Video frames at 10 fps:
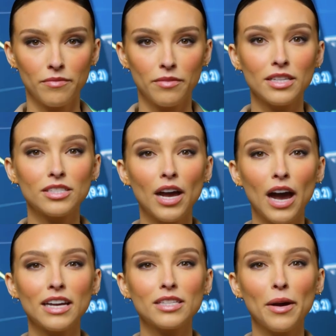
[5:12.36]
The
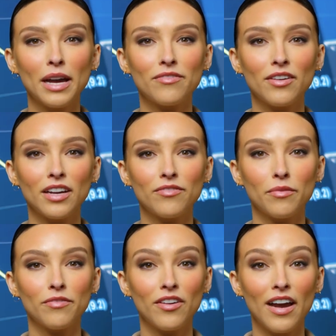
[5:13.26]
stock has benefited
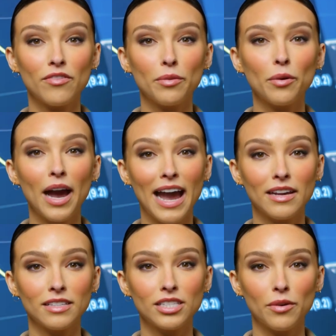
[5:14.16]
from favorable
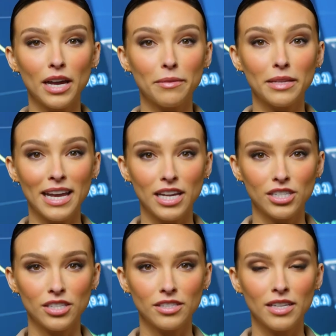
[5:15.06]
analyst
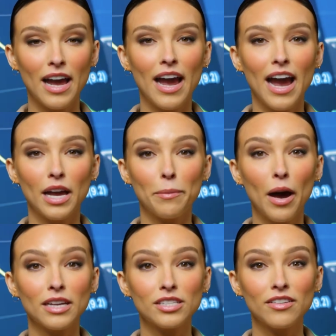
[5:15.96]
recommendations and a
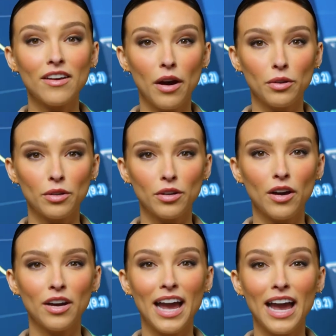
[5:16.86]
positive outlook
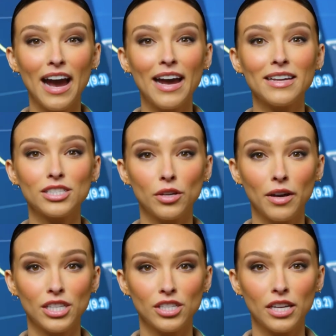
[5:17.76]
on AI
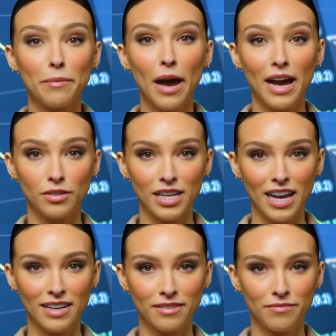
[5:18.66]
integration in
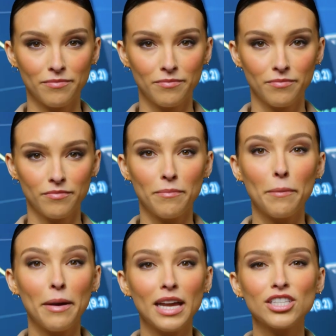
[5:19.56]
biotech.
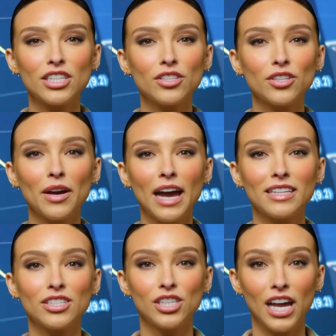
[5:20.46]
Manchester
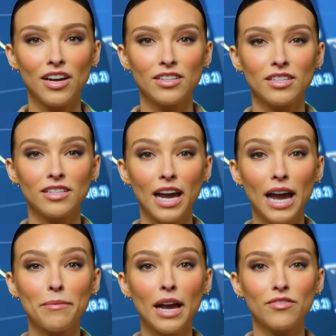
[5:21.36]
United's shares
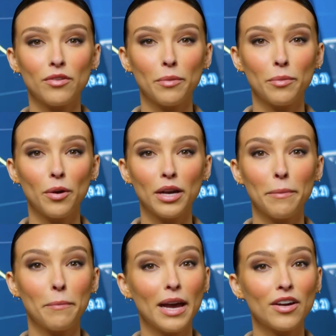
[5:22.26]
climbed after reporting
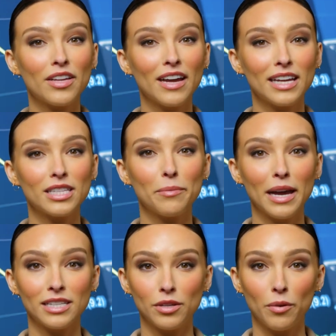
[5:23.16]

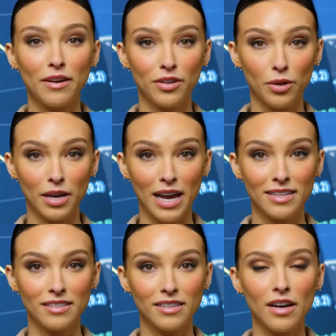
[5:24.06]
better-than-expected revenue
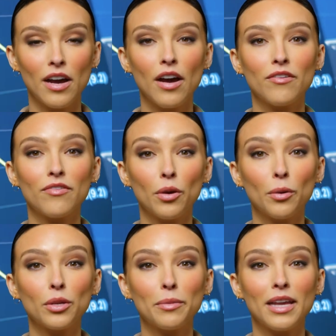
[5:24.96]
gains,
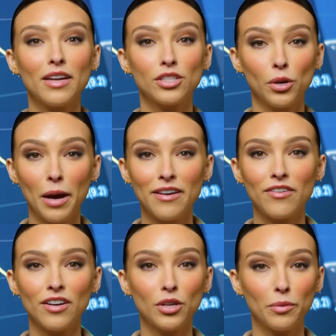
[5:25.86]
fueled by their
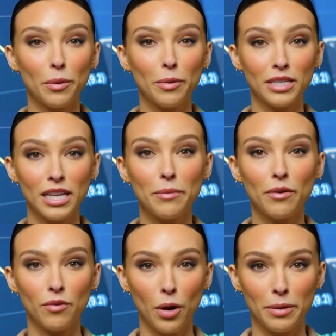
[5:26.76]
UEFA Europa League
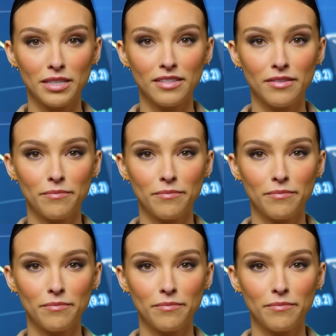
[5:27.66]
performance.